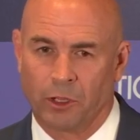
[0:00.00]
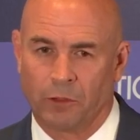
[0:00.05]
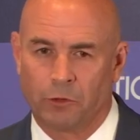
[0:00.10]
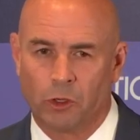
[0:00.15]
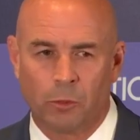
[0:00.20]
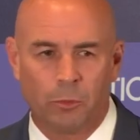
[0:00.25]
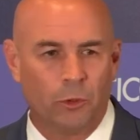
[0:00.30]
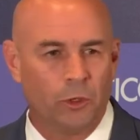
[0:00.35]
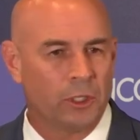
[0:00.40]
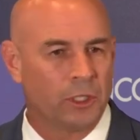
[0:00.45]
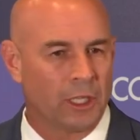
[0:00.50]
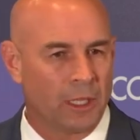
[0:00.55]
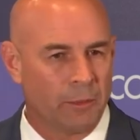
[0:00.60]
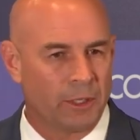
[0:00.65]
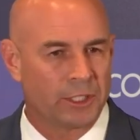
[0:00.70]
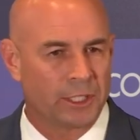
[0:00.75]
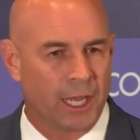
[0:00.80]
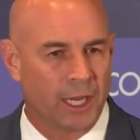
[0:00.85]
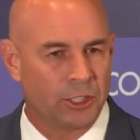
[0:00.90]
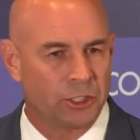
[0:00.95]
If you're putting
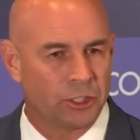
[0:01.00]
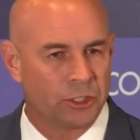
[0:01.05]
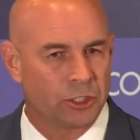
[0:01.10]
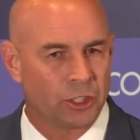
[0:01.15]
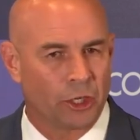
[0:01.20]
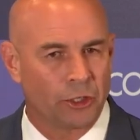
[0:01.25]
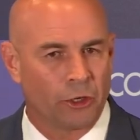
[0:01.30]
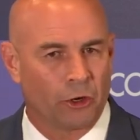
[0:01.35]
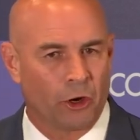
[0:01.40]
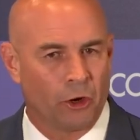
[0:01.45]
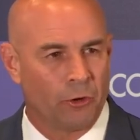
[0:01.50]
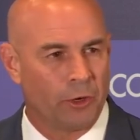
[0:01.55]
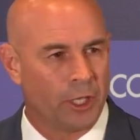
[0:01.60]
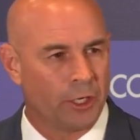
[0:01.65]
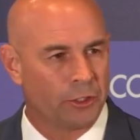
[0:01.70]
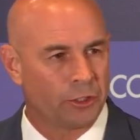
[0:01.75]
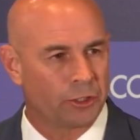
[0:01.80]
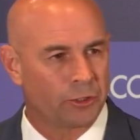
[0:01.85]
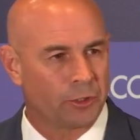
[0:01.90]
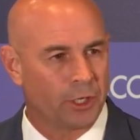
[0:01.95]
limitations on your own
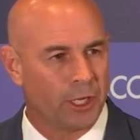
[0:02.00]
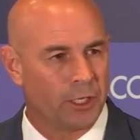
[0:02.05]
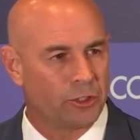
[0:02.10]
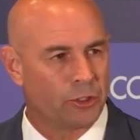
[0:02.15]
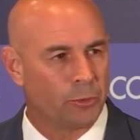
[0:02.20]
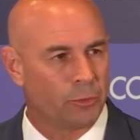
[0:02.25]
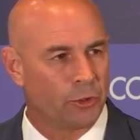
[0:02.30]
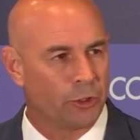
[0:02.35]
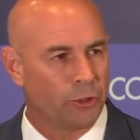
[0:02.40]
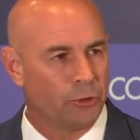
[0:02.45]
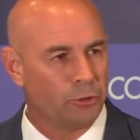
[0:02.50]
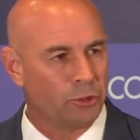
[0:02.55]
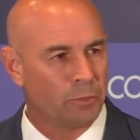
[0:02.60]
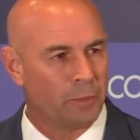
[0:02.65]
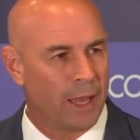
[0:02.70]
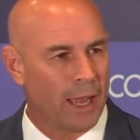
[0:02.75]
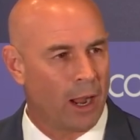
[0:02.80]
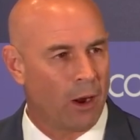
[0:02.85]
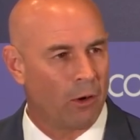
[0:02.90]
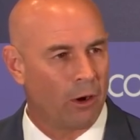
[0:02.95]
industry to produce
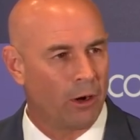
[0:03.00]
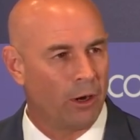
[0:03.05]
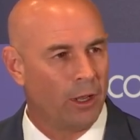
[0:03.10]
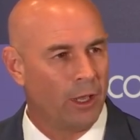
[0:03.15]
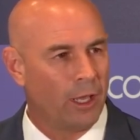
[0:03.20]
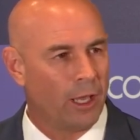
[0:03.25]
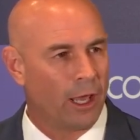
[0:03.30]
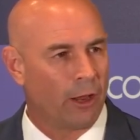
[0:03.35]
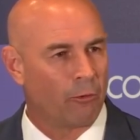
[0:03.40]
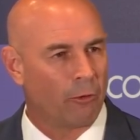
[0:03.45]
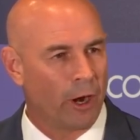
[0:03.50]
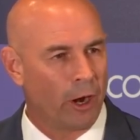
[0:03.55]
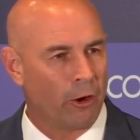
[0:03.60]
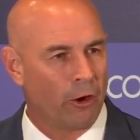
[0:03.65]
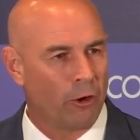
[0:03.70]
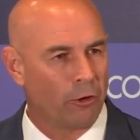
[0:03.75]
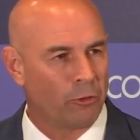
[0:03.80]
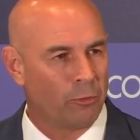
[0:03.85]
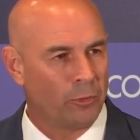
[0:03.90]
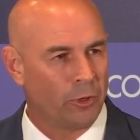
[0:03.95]
power and rare
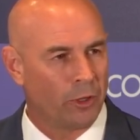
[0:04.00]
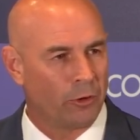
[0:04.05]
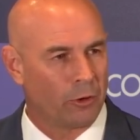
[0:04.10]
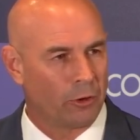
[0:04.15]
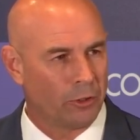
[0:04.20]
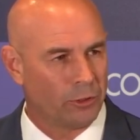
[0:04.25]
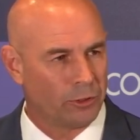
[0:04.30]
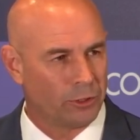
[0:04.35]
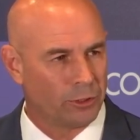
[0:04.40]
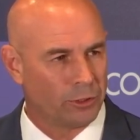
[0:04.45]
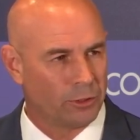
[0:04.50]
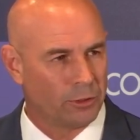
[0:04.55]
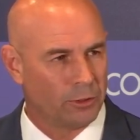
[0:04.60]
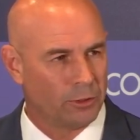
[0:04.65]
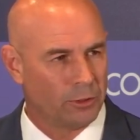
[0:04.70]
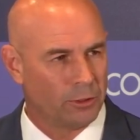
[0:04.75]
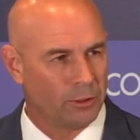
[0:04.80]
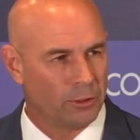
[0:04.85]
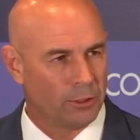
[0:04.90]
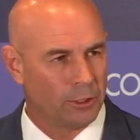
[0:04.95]
earth minerals
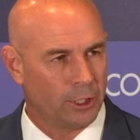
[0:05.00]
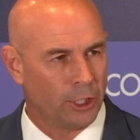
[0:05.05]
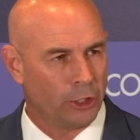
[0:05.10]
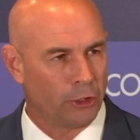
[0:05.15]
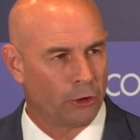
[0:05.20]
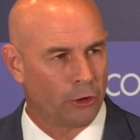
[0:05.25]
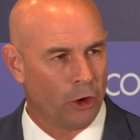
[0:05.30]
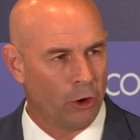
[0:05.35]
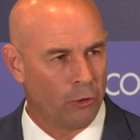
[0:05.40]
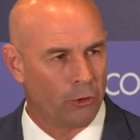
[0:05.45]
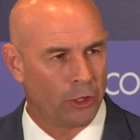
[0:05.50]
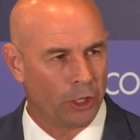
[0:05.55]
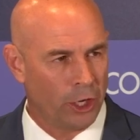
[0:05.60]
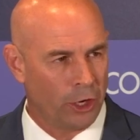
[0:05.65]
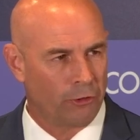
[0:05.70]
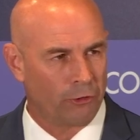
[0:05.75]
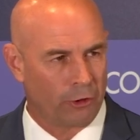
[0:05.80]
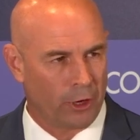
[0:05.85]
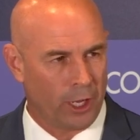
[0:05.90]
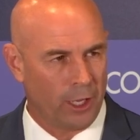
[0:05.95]
in your own
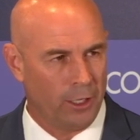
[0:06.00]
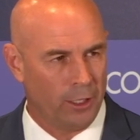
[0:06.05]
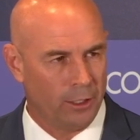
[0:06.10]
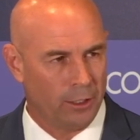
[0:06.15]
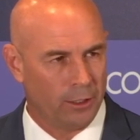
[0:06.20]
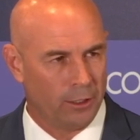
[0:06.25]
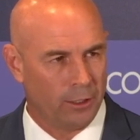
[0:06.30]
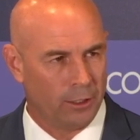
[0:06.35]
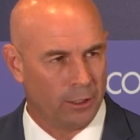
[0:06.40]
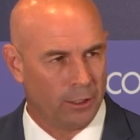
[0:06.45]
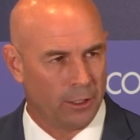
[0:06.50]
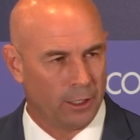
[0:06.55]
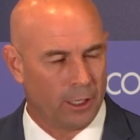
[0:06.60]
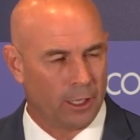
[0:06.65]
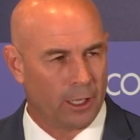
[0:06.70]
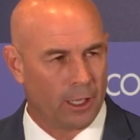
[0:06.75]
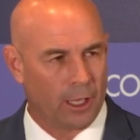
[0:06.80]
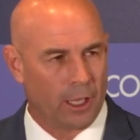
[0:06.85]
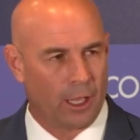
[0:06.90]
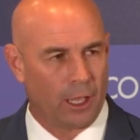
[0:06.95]
country,
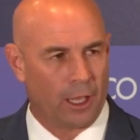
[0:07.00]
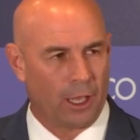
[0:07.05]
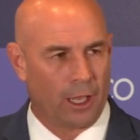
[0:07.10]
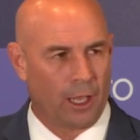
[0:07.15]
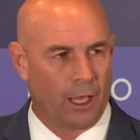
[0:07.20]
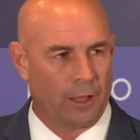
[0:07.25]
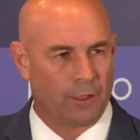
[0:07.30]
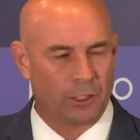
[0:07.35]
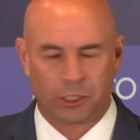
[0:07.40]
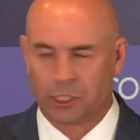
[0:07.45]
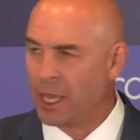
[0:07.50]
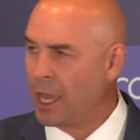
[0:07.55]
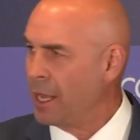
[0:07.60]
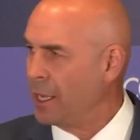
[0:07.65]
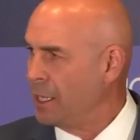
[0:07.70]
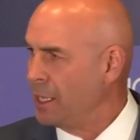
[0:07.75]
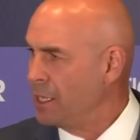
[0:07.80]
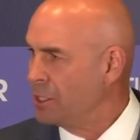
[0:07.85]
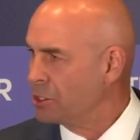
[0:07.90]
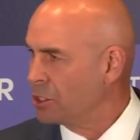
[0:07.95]
and the
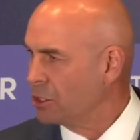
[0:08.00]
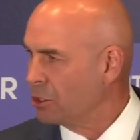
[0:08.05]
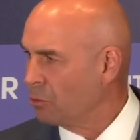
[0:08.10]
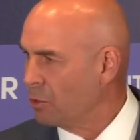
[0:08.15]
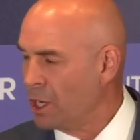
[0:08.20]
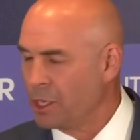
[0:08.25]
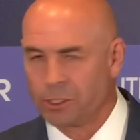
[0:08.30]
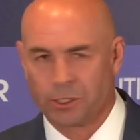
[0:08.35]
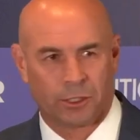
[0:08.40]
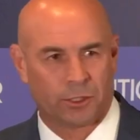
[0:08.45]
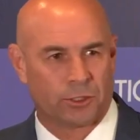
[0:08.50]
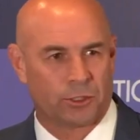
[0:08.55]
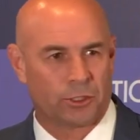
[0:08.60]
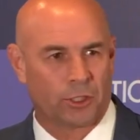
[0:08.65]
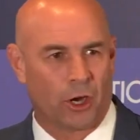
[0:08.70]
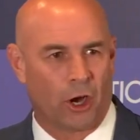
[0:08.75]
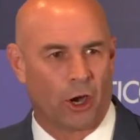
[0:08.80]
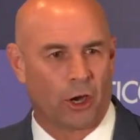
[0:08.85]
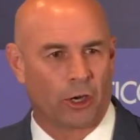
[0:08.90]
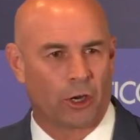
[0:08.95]
Chinese and the Russians
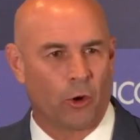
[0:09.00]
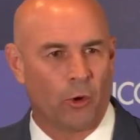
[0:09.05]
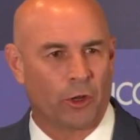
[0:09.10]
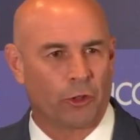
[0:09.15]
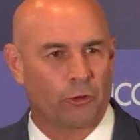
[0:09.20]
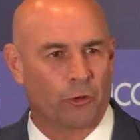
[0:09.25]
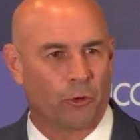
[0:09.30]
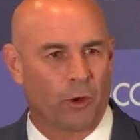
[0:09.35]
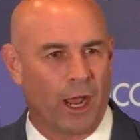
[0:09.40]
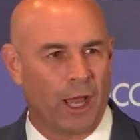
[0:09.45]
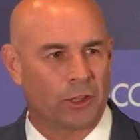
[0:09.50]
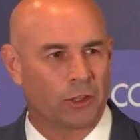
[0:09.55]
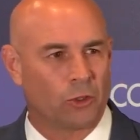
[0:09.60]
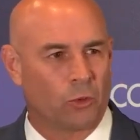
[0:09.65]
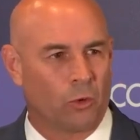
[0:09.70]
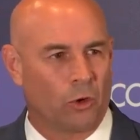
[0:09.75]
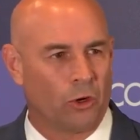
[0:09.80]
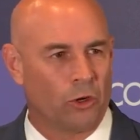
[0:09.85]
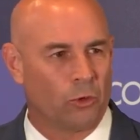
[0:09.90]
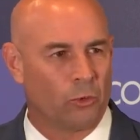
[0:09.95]
are going throughout the
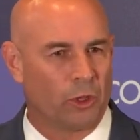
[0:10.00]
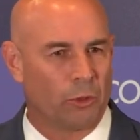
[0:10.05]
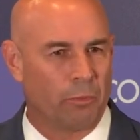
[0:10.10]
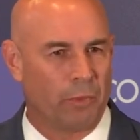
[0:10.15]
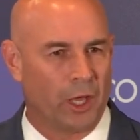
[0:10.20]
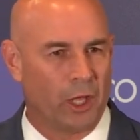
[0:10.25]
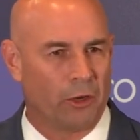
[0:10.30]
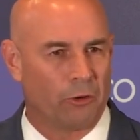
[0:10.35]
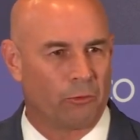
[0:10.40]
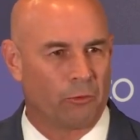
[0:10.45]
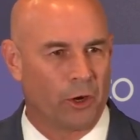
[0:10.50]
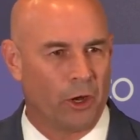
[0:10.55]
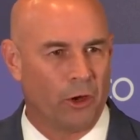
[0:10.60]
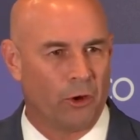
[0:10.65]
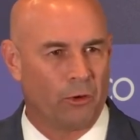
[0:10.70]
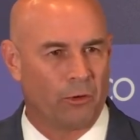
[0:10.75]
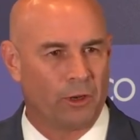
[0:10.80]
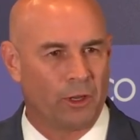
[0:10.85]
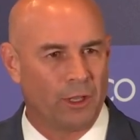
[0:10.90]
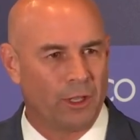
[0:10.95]
world with Belt and
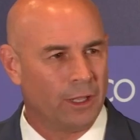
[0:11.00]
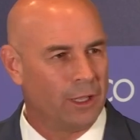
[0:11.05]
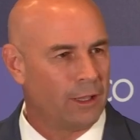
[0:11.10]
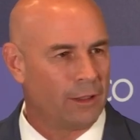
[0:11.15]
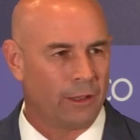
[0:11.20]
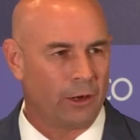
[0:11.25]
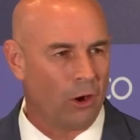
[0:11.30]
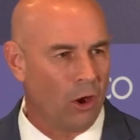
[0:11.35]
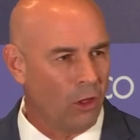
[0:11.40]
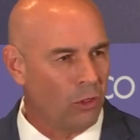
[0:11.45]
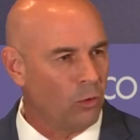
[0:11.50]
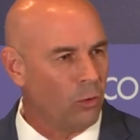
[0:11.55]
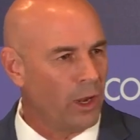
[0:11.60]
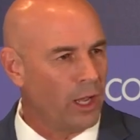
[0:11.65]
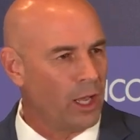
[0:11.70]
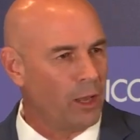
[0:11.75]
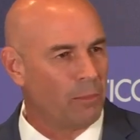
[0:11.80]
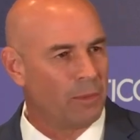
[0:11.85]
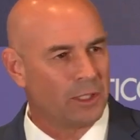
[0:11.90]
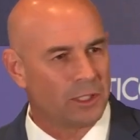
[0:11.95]
Road, they're all the
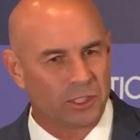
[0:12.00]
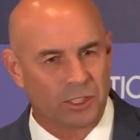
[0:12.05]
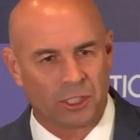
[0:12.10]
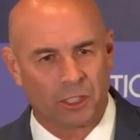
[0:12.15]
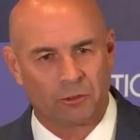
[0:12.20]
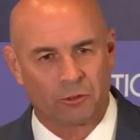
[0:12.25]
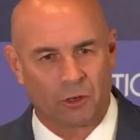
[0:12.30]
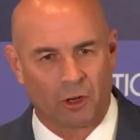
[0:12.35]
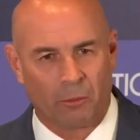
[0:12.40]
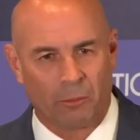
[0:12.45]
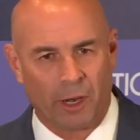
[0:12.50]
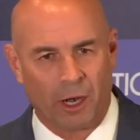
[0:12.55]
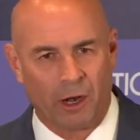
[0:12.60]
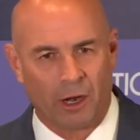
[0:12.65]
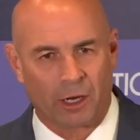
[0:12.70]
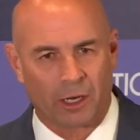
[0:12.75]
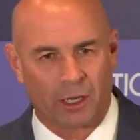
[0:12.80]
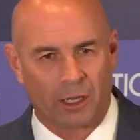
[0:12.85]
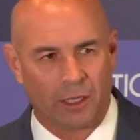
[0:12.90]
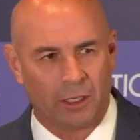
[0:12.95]
way up into Central
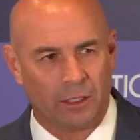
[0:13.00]
America.